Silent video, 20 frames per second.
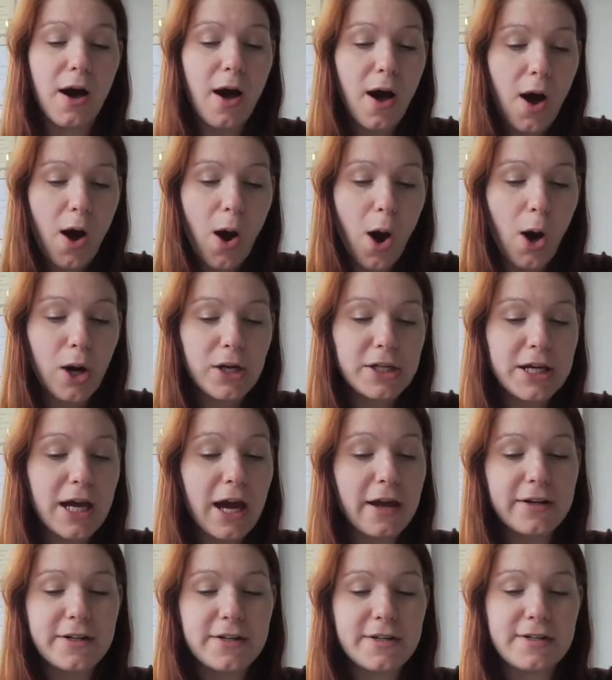all the
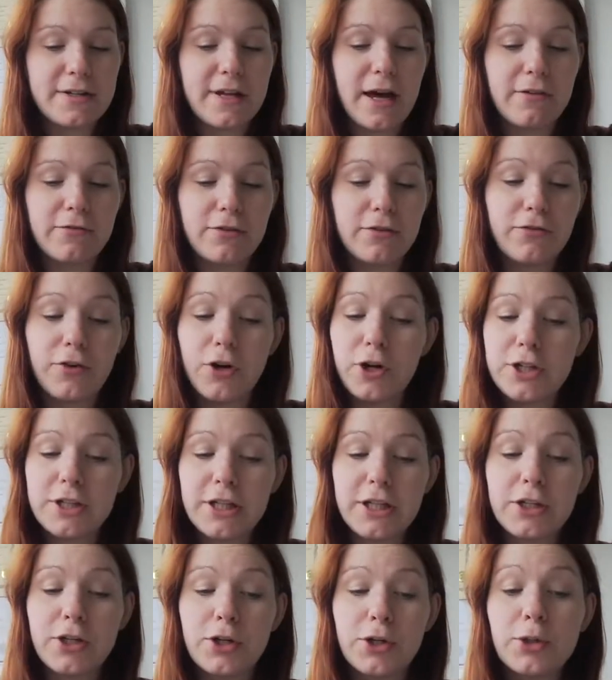other stuff,
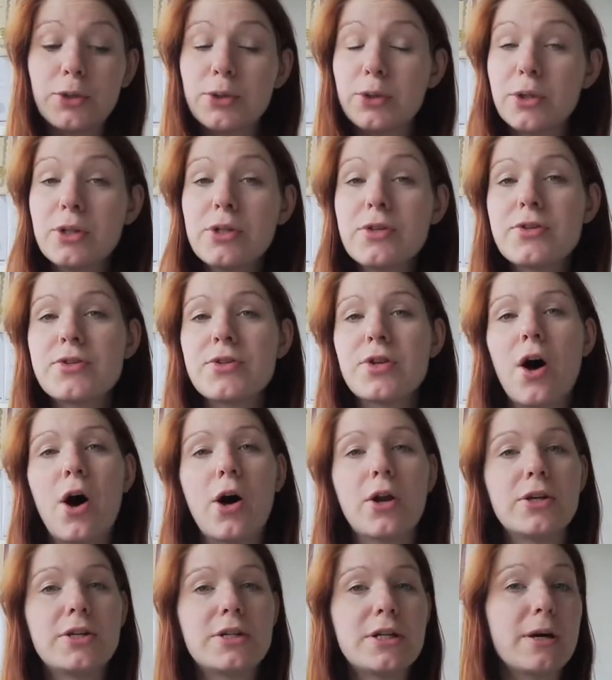14 rules
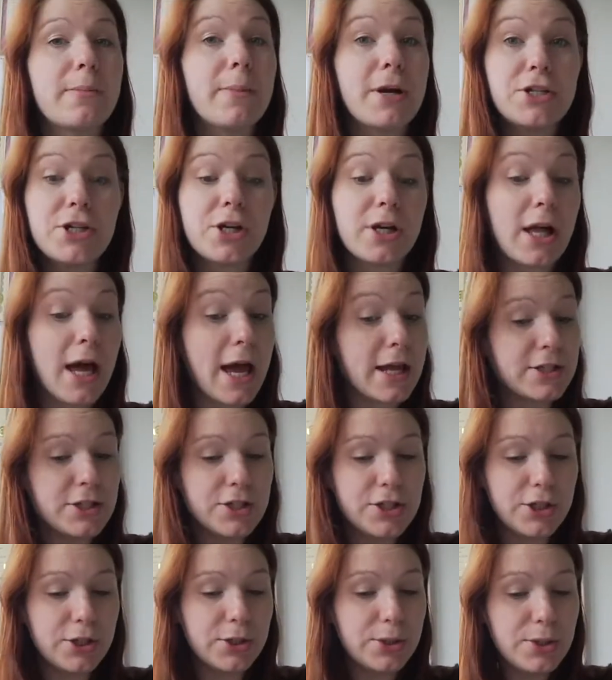on the magical
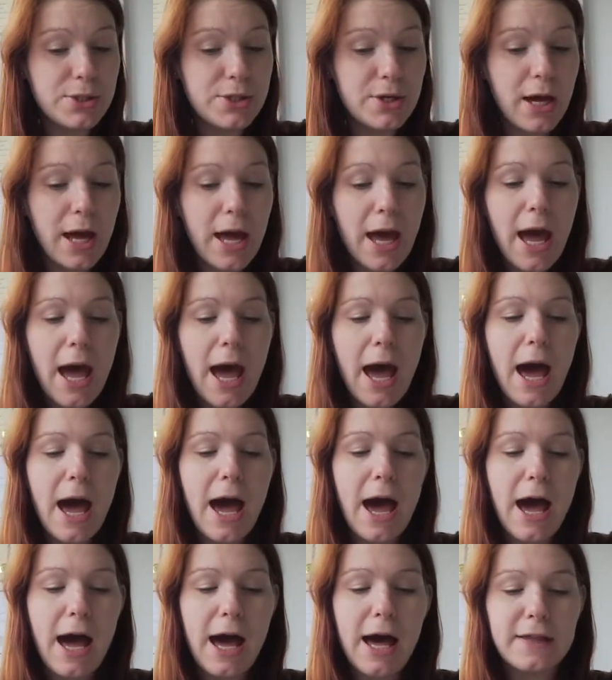attitude.
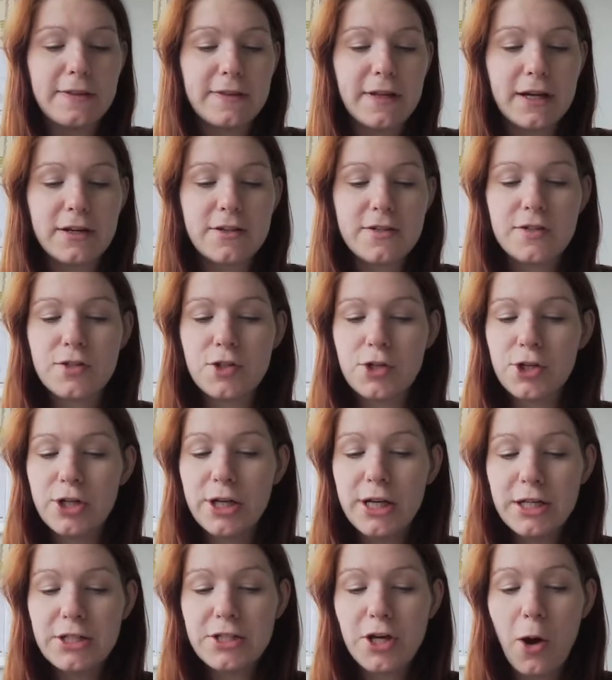There's
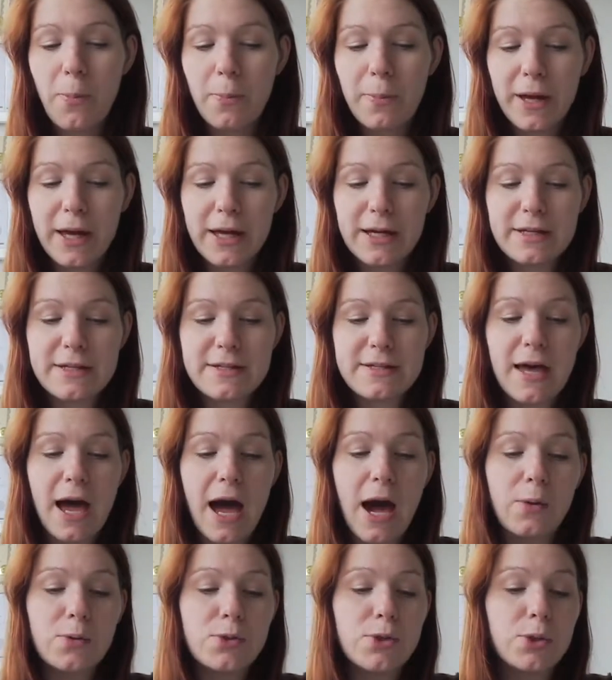3 topics
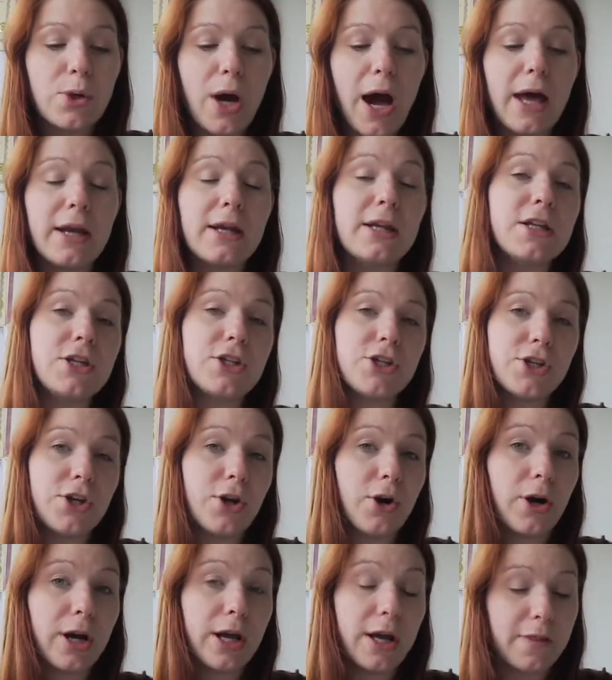how to unleash
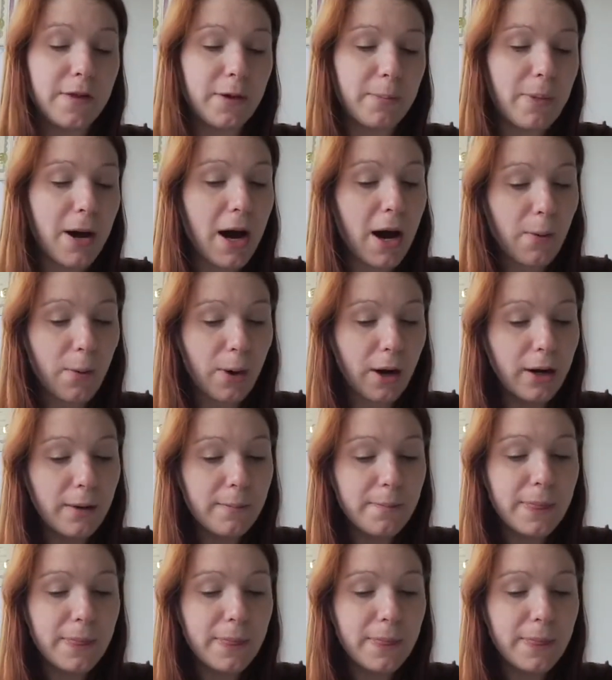your inner power,